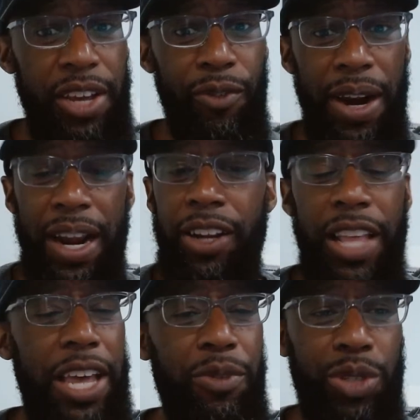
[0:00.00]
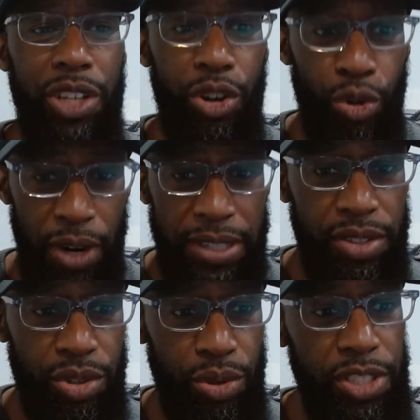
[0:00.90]
right? It was a great
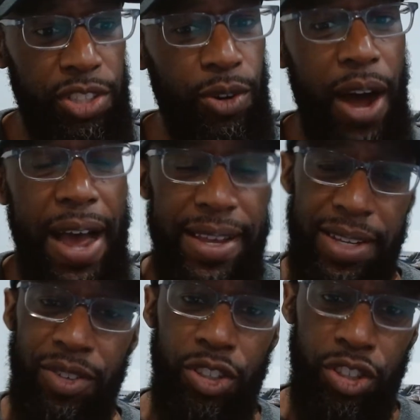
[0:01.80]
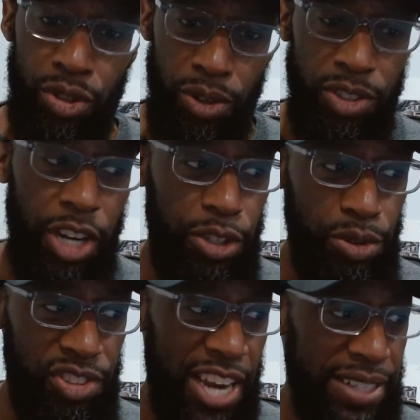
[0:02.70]
story. So I
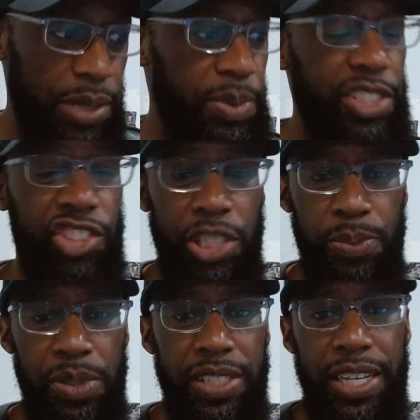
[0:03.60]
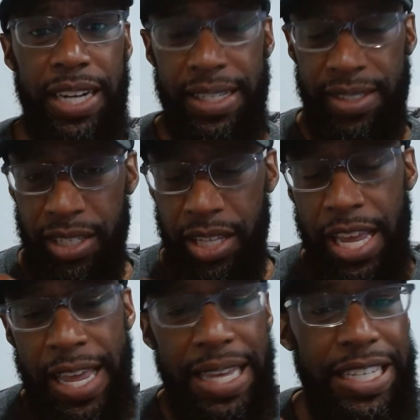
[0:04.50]
used Chat GPT and I said,
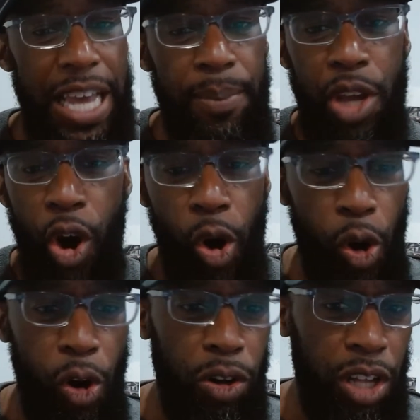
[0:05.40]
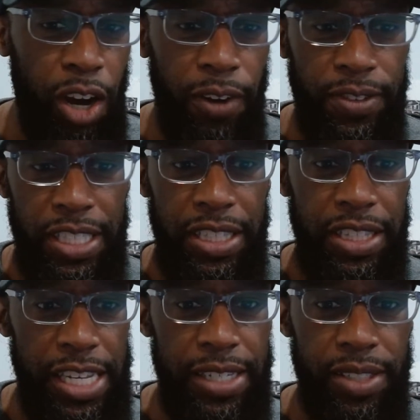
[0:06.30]
get me all of the
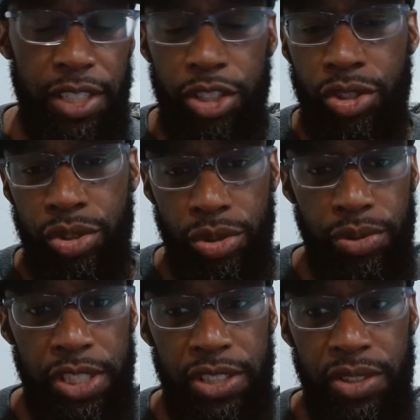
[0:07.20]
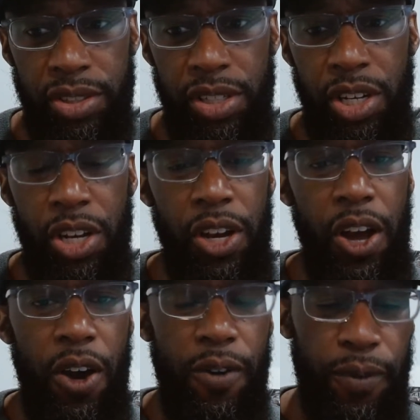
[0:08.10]
links and the stories
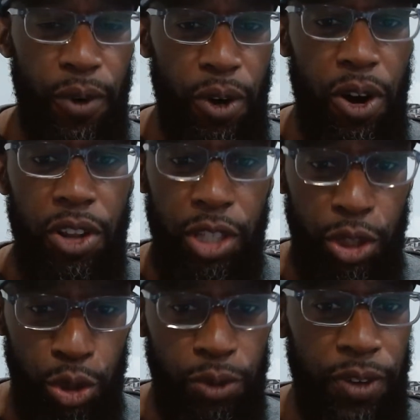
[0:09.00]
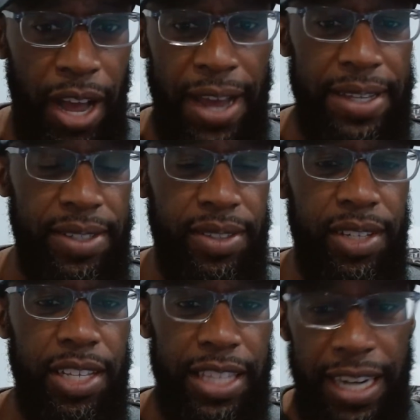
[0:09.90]
for the Louvre heist
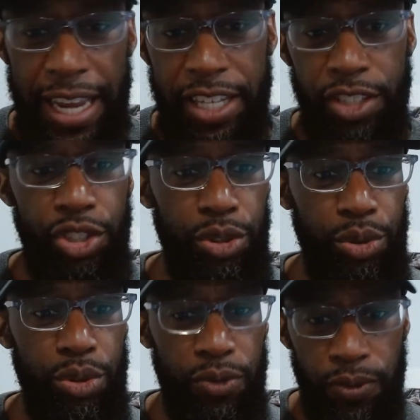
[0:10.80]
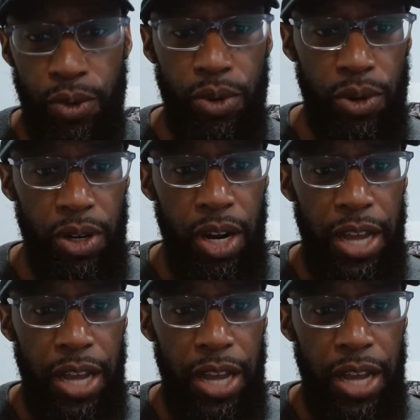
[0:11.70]
that I can use for